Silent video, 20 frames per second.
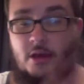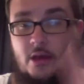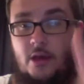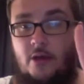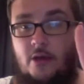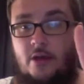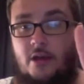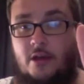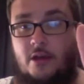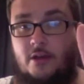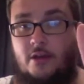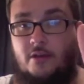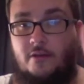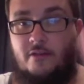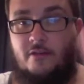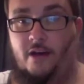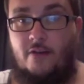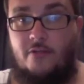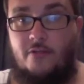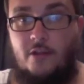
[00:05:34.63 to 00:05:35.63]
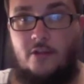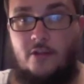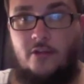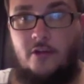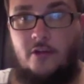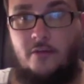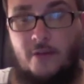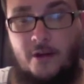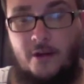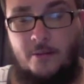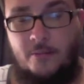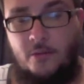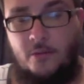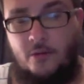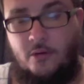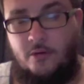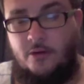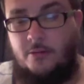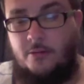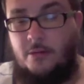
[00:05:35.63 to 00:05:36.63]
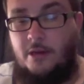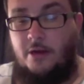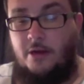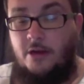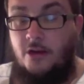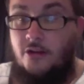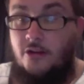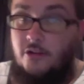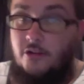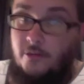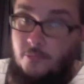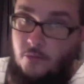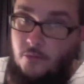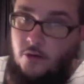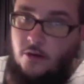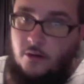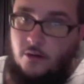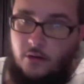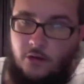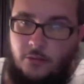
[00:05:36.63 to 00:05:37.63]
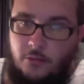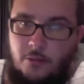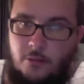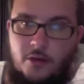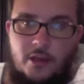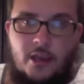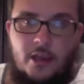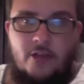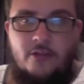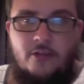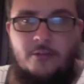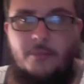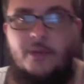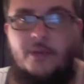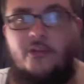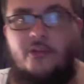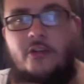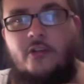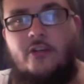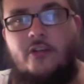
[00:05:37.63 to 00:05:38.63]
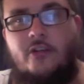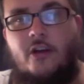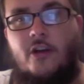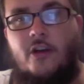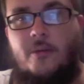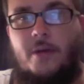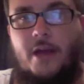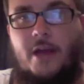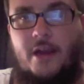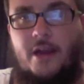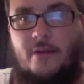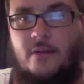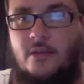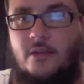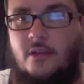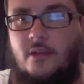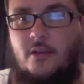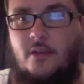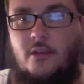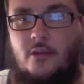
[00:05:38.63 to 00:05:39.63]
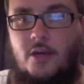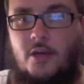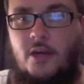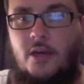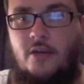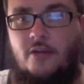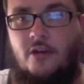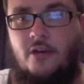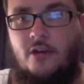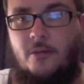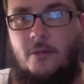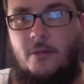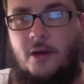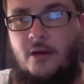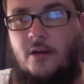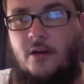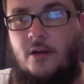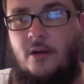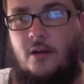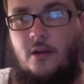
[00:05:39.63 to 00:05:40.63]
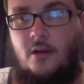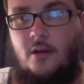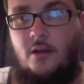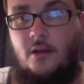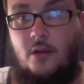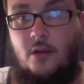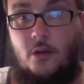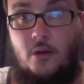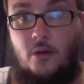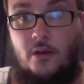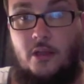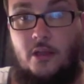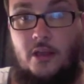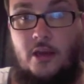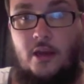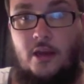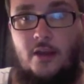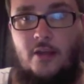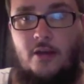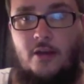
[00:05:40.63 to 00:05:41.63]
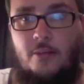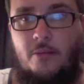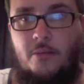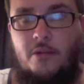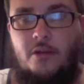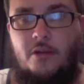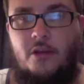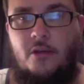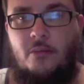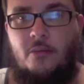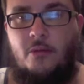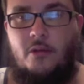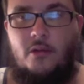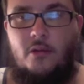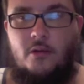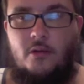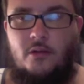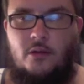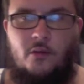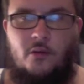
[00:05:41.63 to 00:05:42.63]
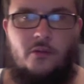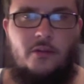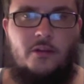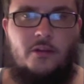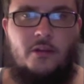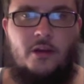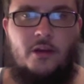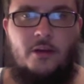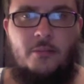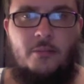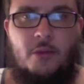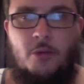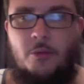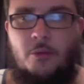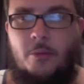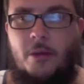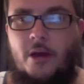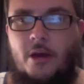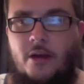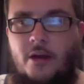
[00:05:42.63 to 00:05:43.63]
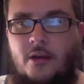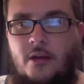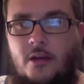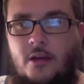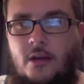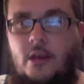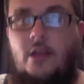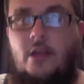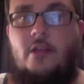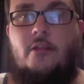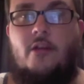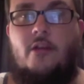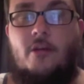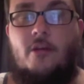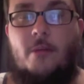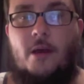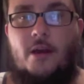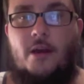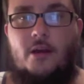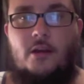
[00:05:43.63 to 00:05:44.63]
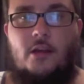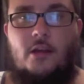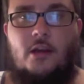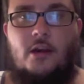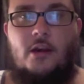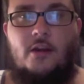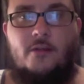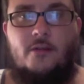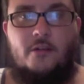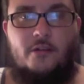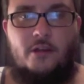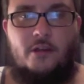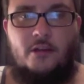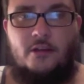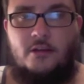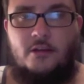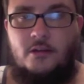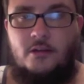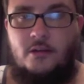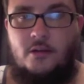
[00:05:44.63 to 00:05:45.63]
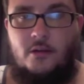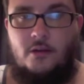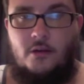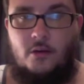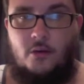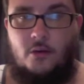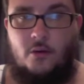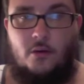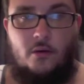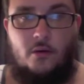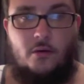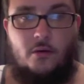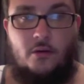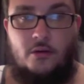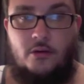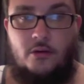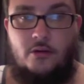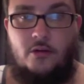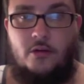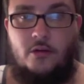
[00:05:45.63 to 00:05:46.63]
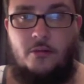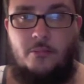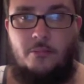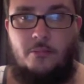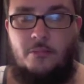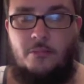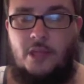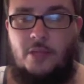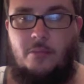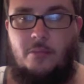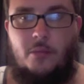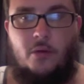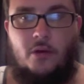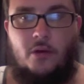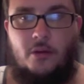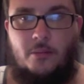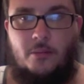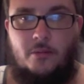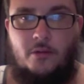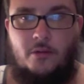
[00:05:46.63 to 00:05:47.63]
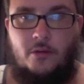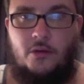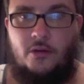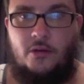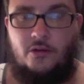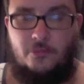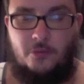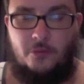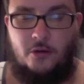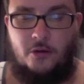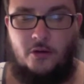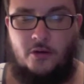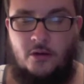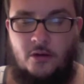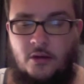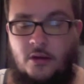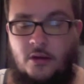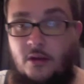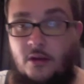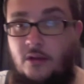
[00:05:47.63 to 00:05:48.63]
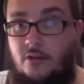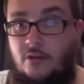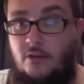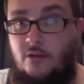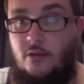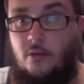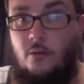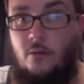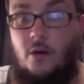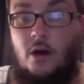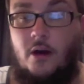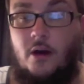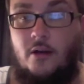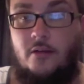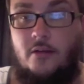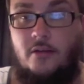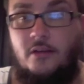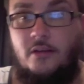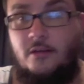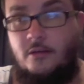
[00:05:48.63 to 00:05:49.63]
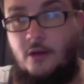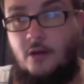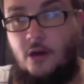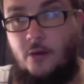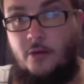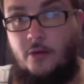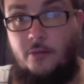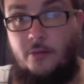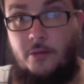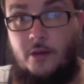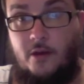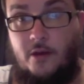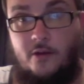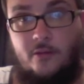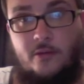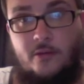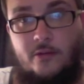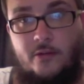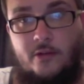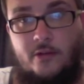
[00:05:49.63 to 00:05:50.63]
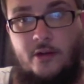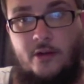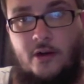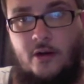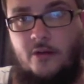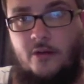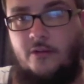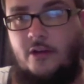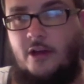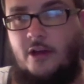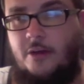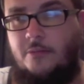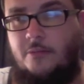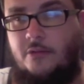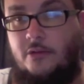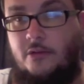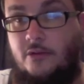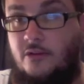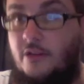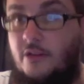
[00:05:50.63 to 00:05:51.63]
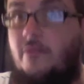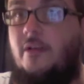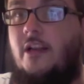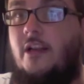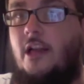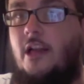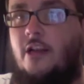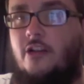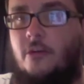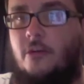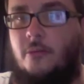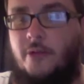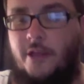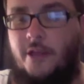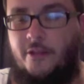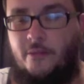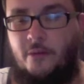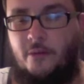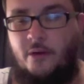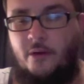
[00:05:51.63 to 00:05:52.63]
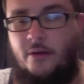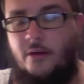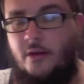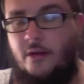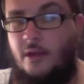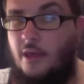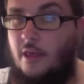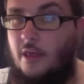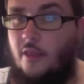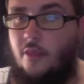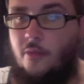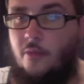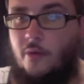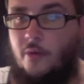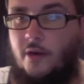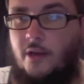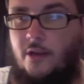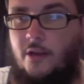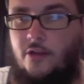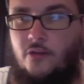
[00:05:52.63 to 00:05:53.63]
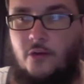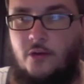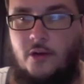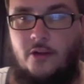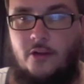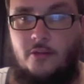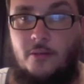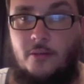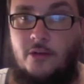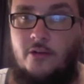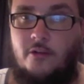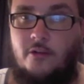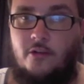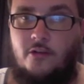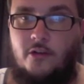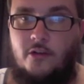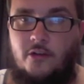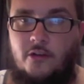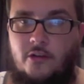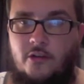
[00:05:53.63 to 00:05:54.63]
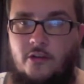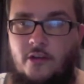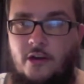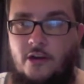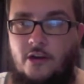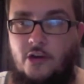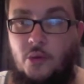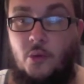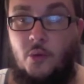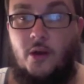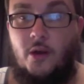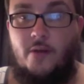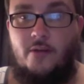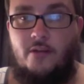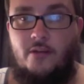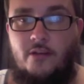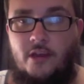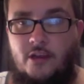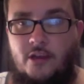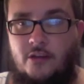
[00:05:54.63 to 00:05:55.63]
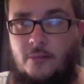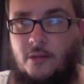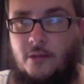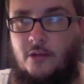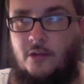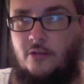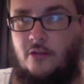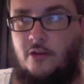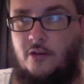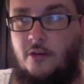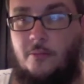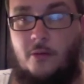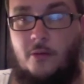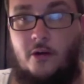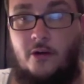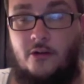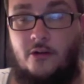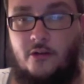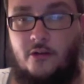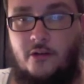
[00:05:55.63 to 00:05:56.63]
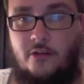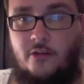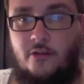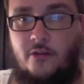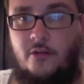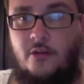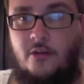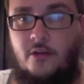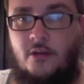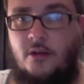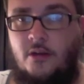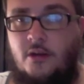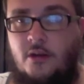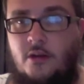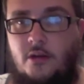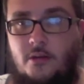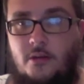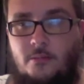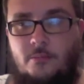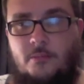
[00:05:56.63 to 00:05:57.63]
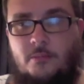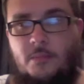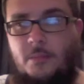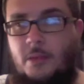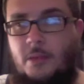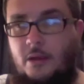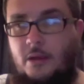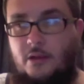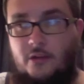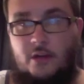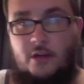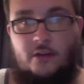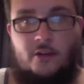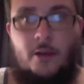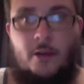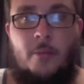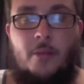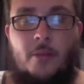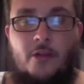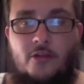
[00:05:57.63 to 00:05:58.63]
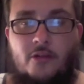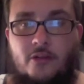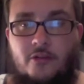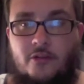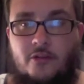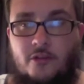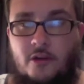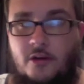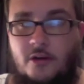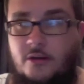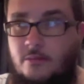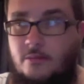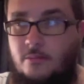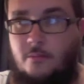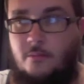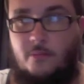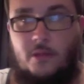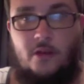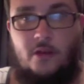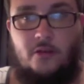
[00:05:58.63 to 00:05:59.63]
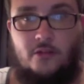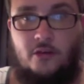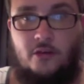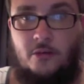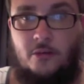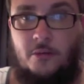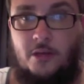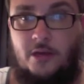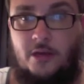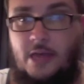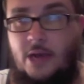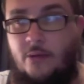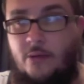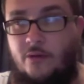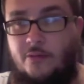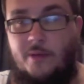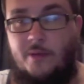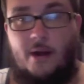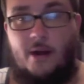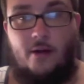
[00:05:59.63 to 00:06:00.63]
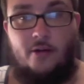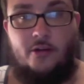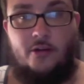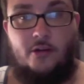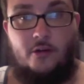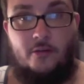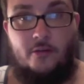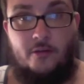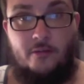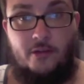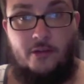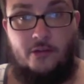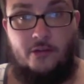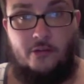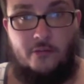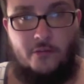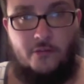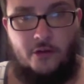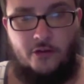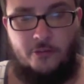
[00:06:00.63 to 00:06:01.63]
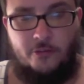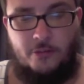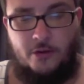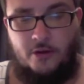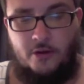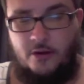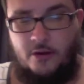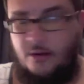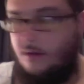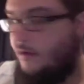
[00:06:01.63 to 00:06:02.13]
Okay, 5 things that are very important to make your relationship work. Communication. Make sure you talk about everything that you need to talk about. Go and get it out there. Be done with it, and don't sit there and mope about it. Talk about it. Get it off your chest, or you're just going to keep building up until you explode. 2, honesty. Always be honest with each other at all times. It'll save you a lot of trouble down the road. 3, trust. Make sure the trust is there. Do whatever it takes to make sure your partner trusts you. Because anytime that trust is gone, then it's going to be a downward spiral until it eventually falls apart.